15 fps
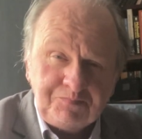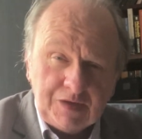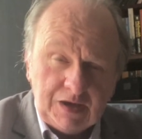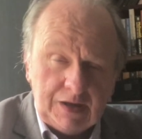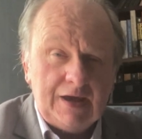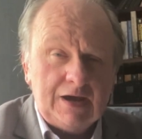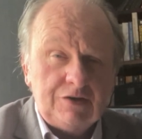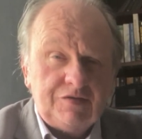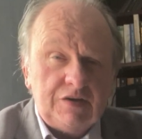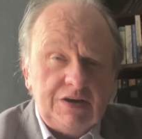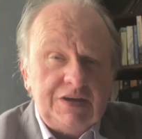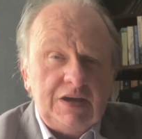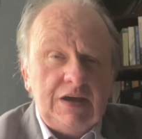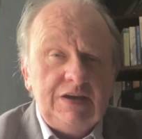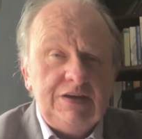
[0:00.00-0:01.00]
And
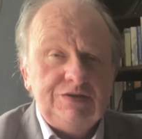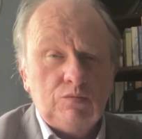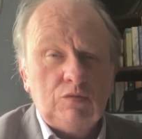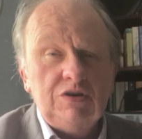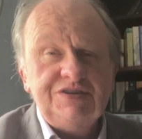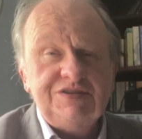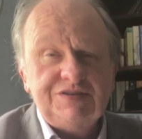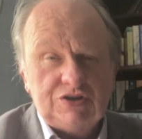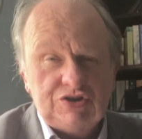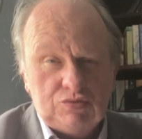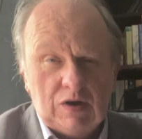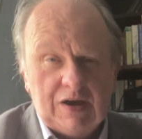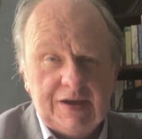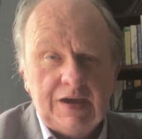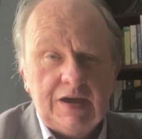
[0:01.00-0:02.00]
Alfred is one such
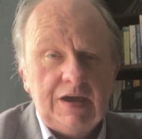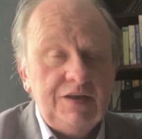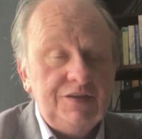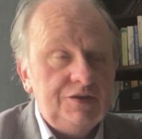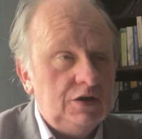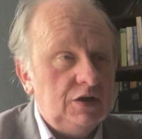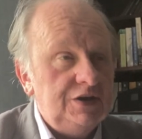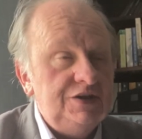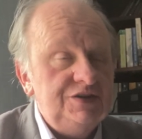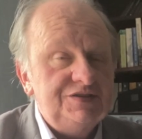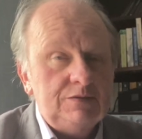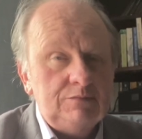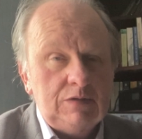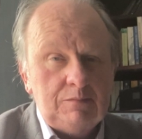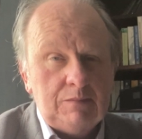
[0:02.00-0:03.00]
way that I use
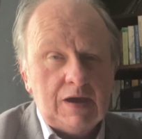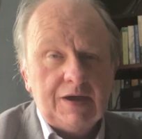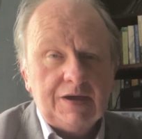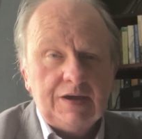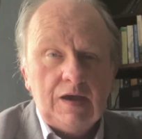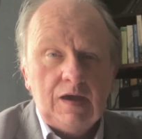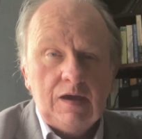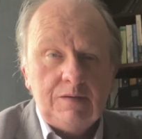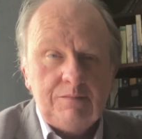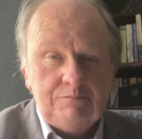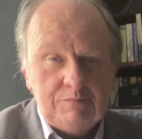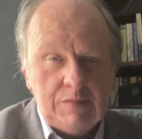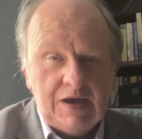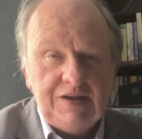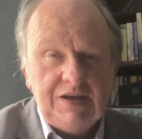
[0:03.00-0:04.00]
on my Mac
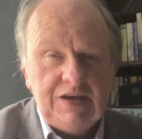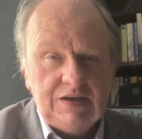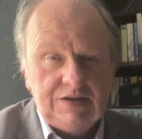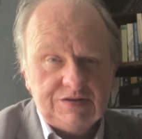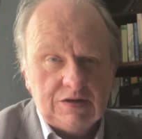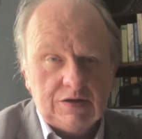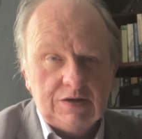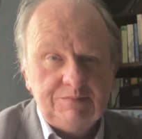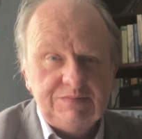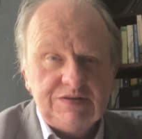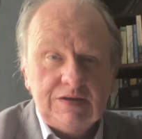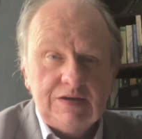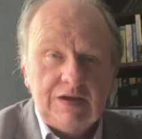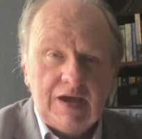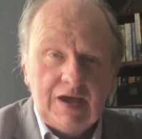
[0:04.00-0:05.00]
many times
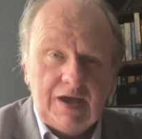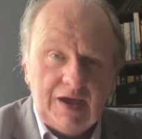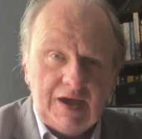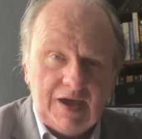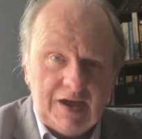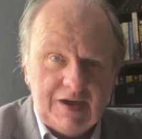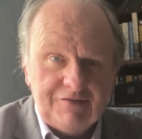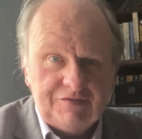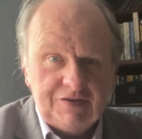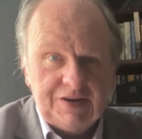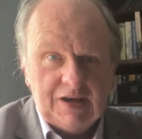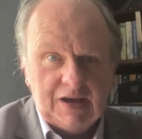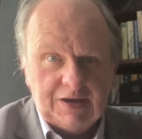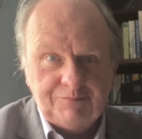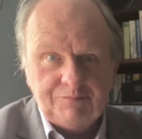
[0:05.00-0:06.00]
every
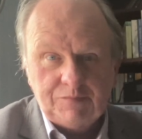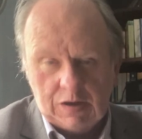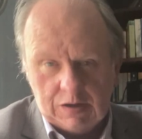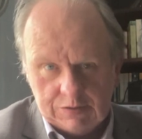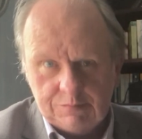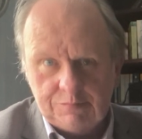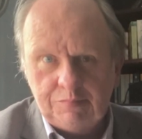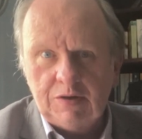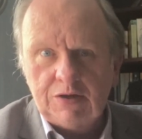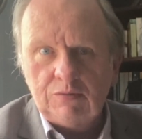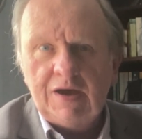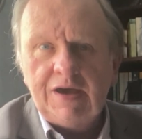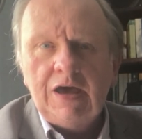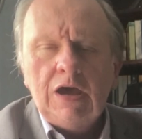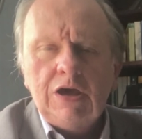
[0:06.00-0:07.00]
day. And by the
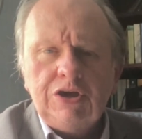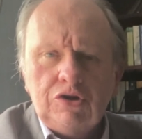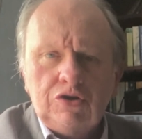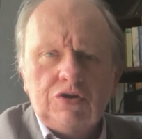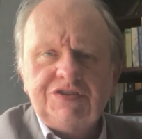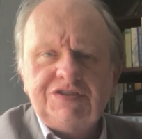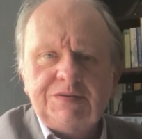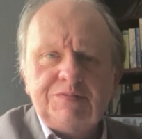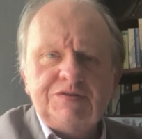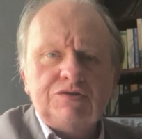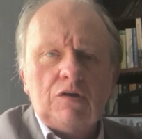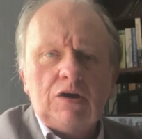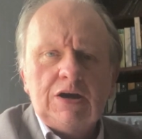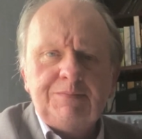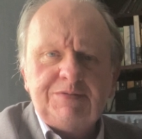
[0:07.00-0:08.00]
way, you could
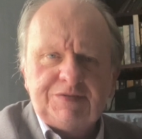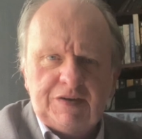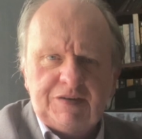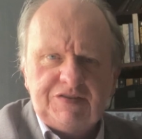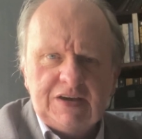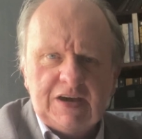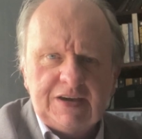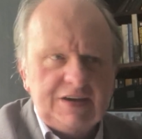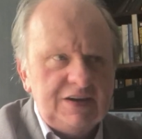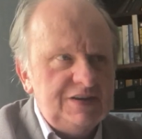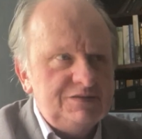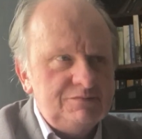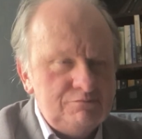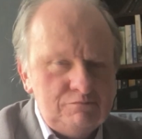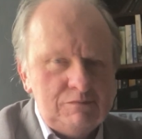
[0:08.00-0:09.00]
subscribe to 58
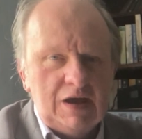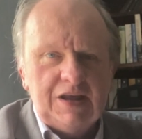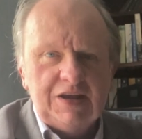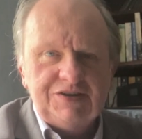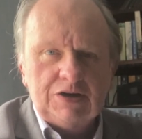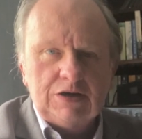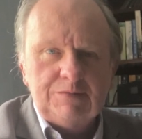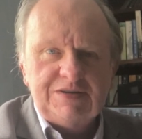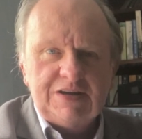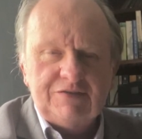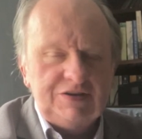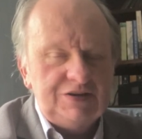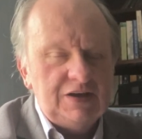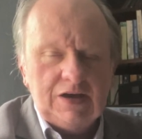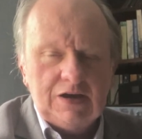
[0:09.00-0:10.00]
Keys many times
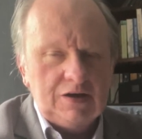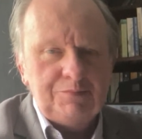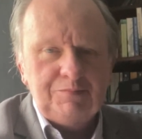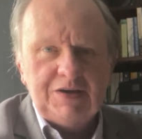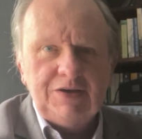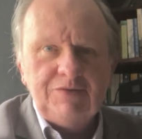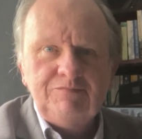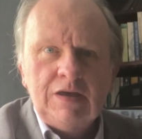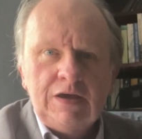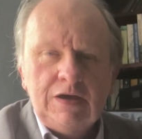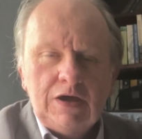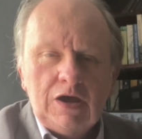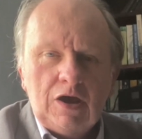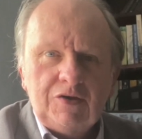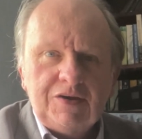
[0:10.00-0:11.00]
every day. I'd be
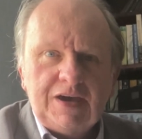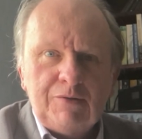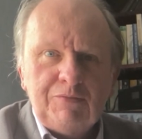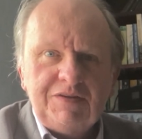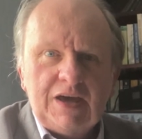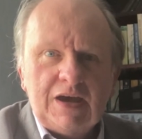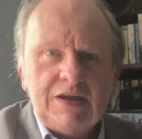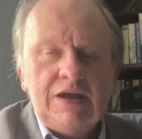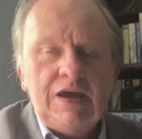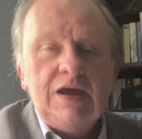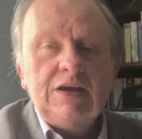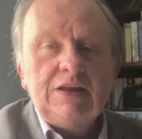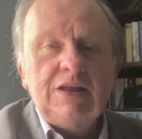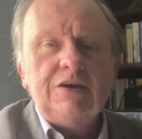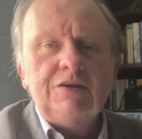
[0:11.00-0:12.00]
okay with that.
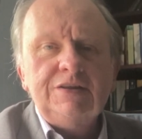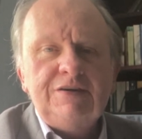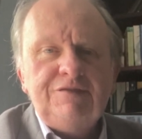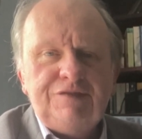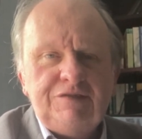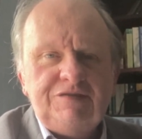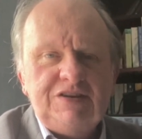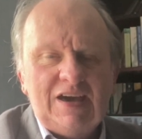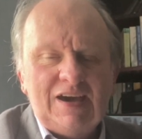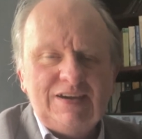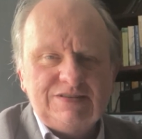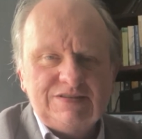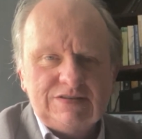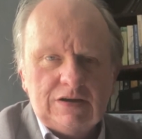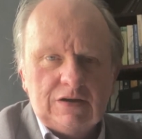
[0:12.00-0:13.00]
Click on the
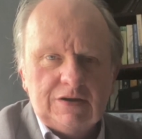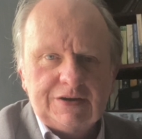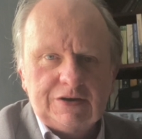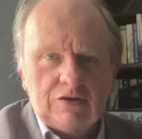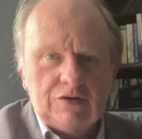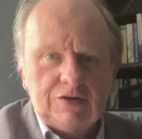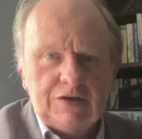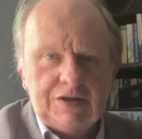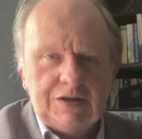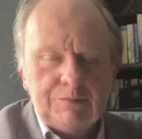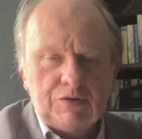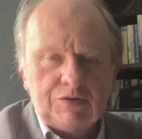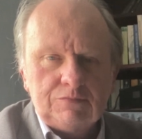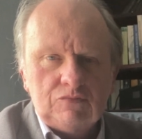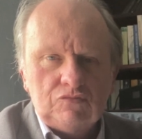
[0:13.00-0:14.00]
58 icon in the
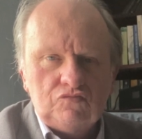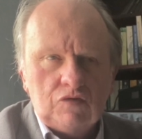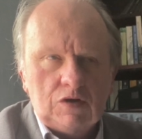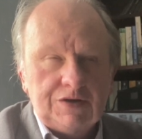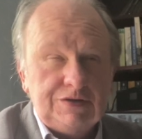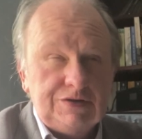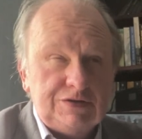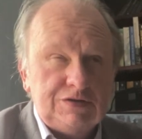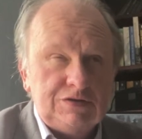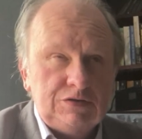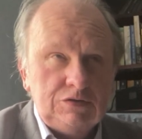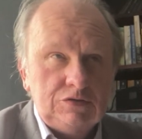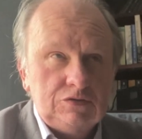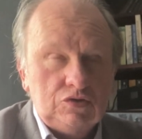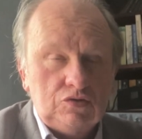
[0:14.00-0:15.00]
bottom right
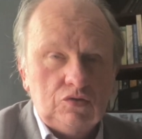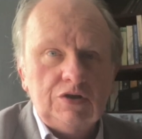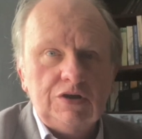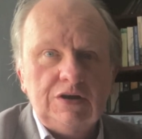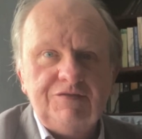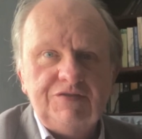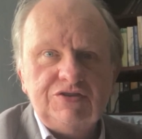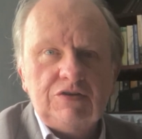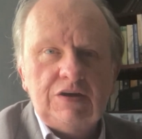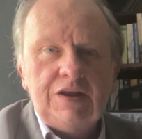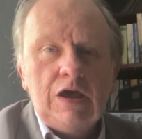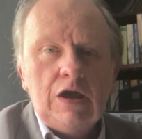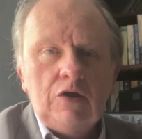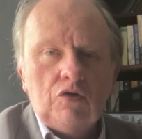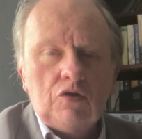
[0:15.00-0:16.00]
corner of the screen,
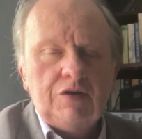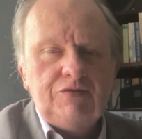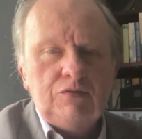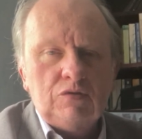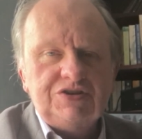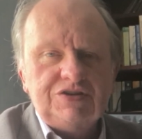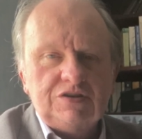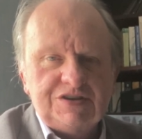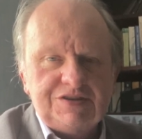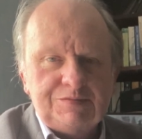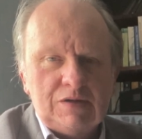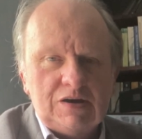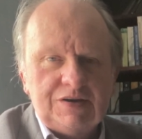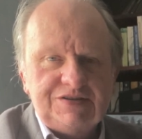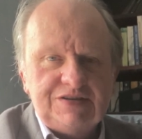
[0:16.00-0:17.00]
or if you're watching on a
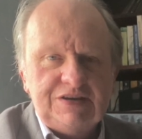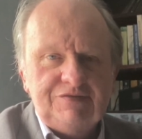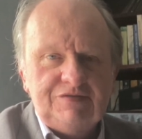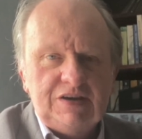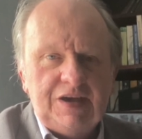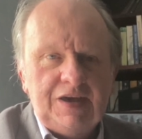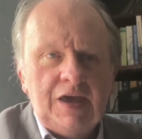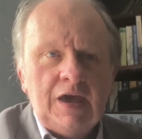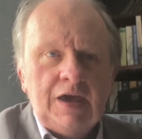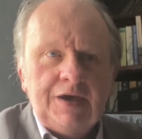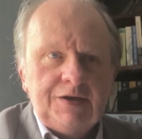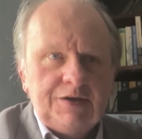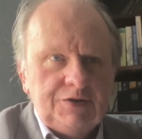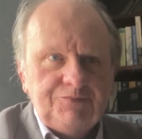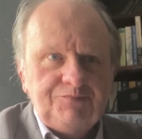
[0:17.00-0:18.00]
smart TV,
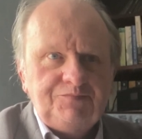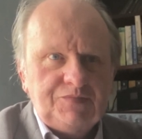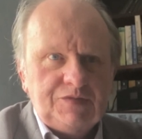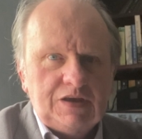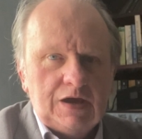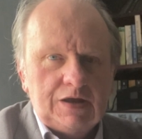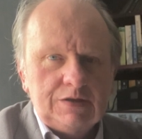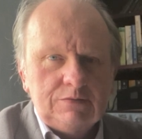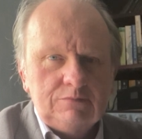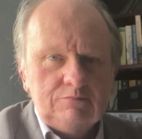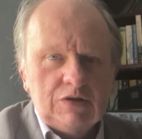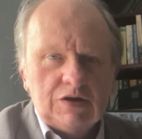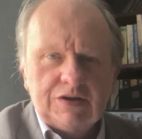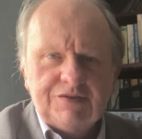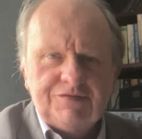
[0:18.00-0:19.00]
get a
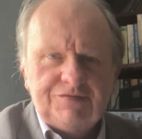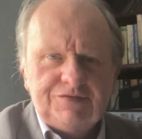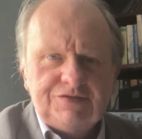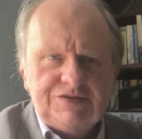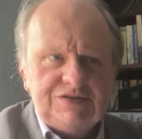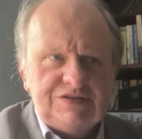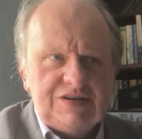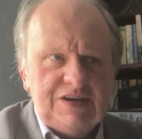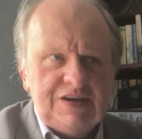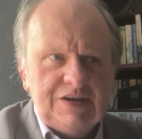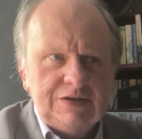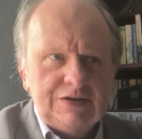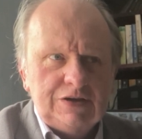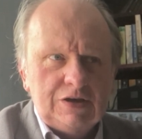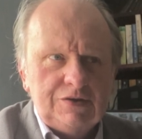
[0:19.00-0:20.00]
mug of tea
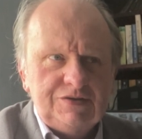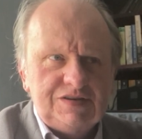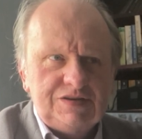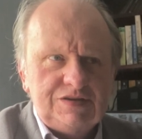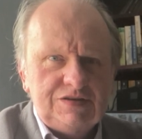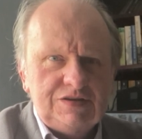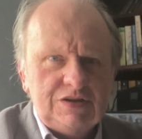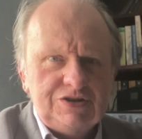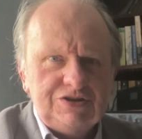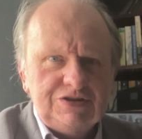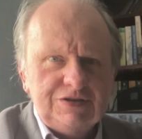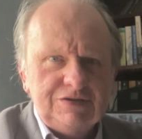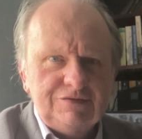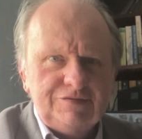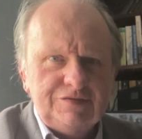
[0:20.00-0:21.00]
and go
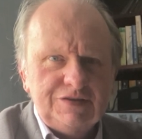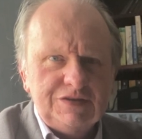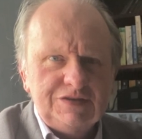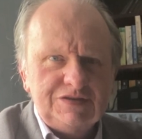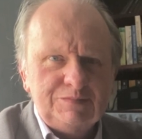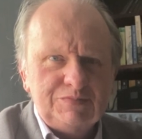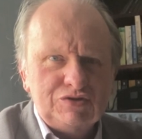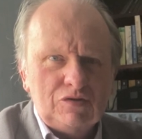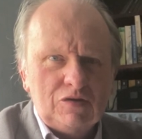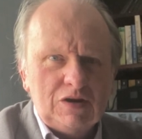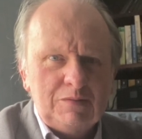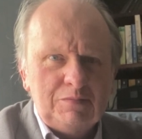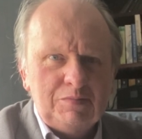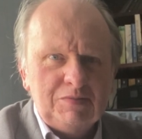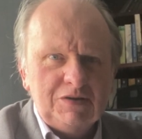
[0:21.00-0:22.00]
searching for the
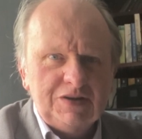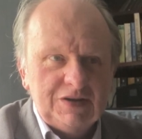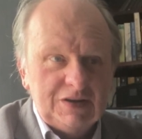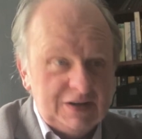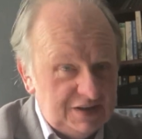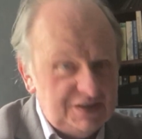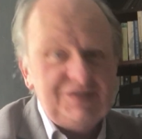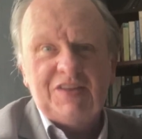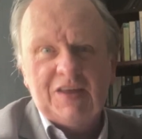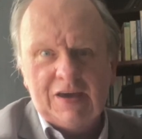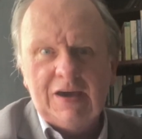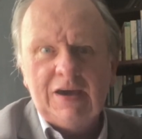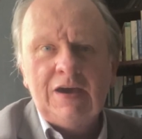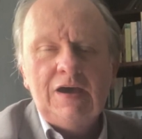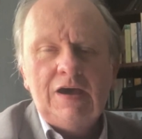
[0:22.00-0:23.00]
subscribe button. It is
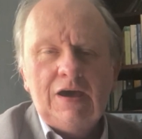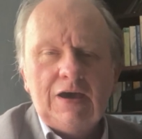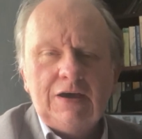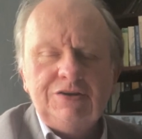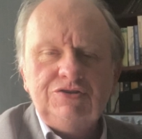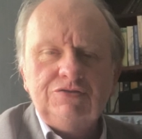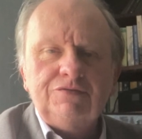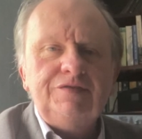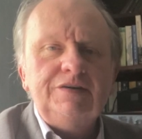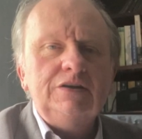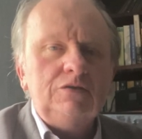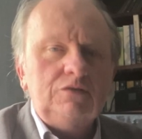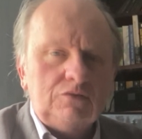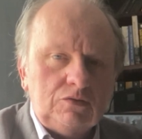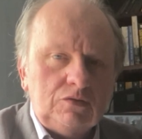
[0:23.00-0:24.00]
there, and you'll
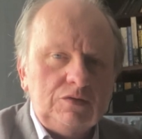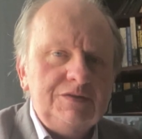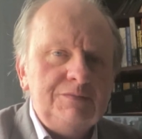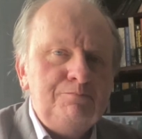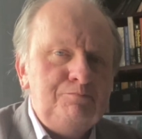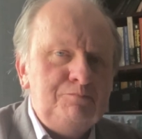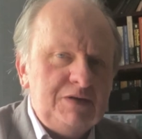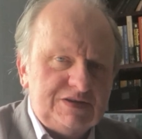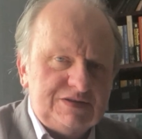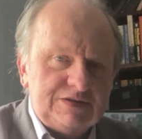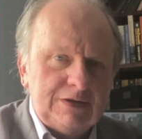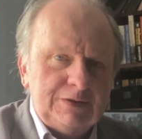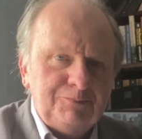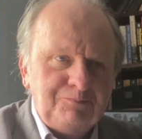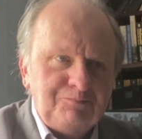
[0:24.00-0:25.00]
feel all the
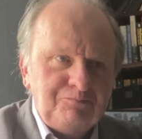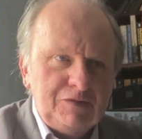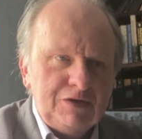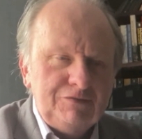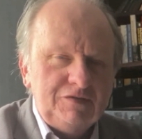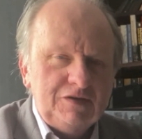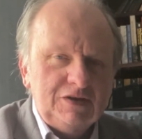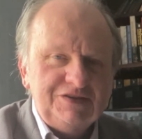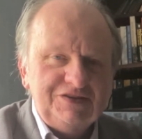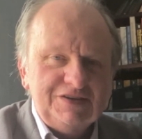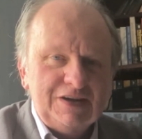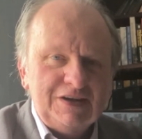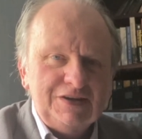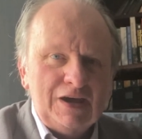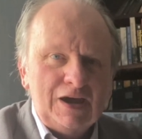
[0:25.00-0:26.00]
better for
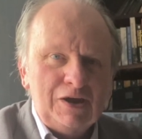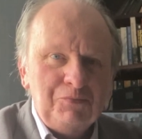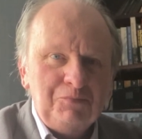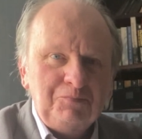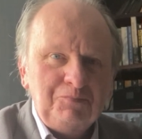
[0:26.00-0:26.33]
hunting it down.